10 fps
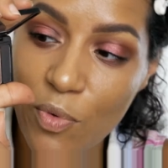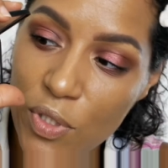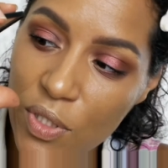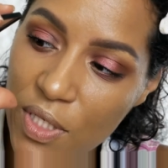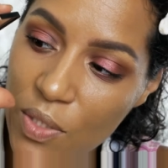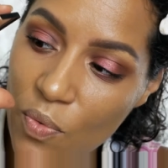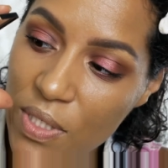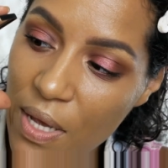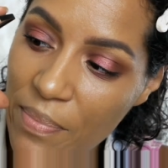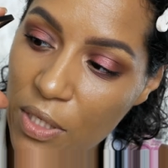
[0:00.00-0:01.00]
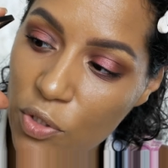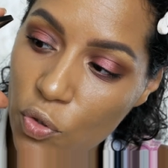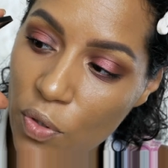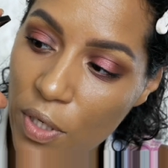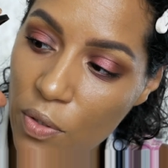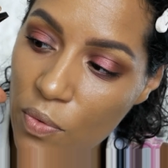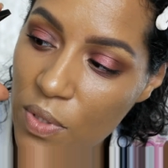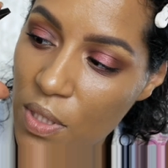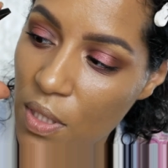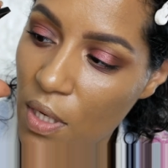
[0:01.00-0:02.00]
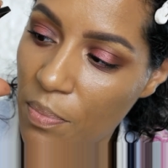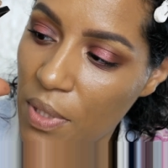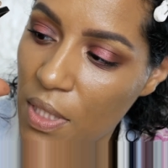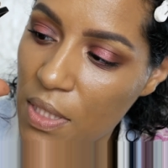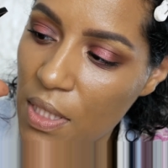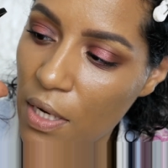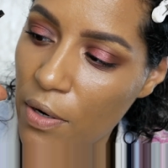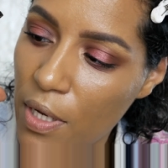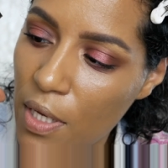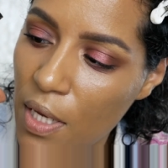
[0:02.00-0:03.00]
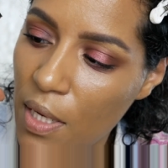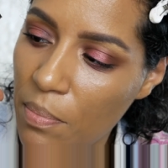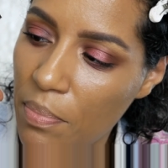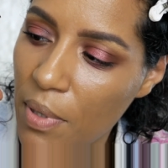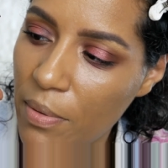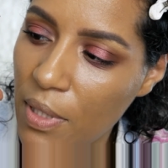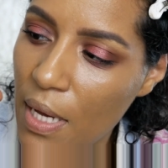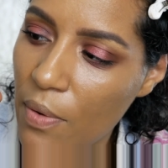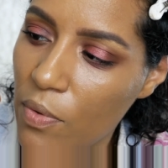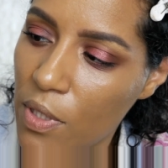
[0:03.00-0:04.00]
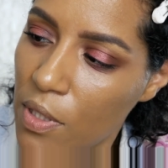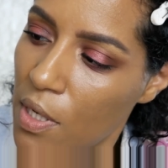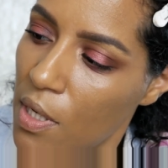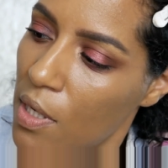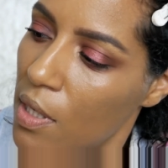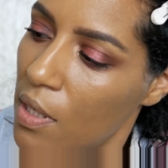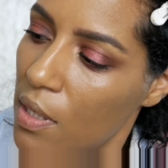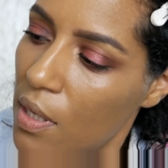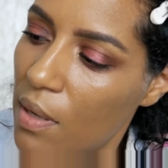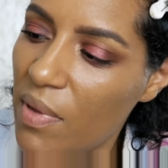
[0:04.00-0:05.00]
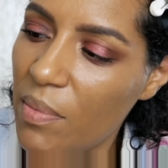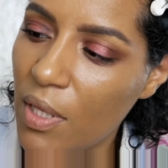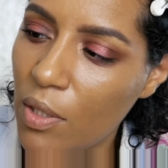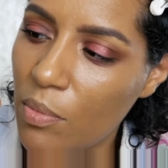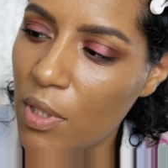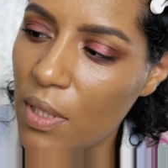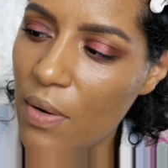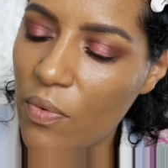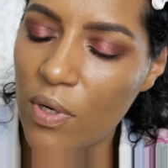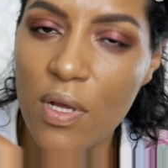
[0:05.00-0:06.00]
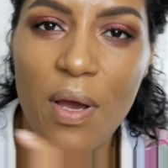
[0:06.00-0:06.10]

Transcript: mostly just the ones I've been enjoying using up in this area, and probably that one. And maybe a little bit of that one.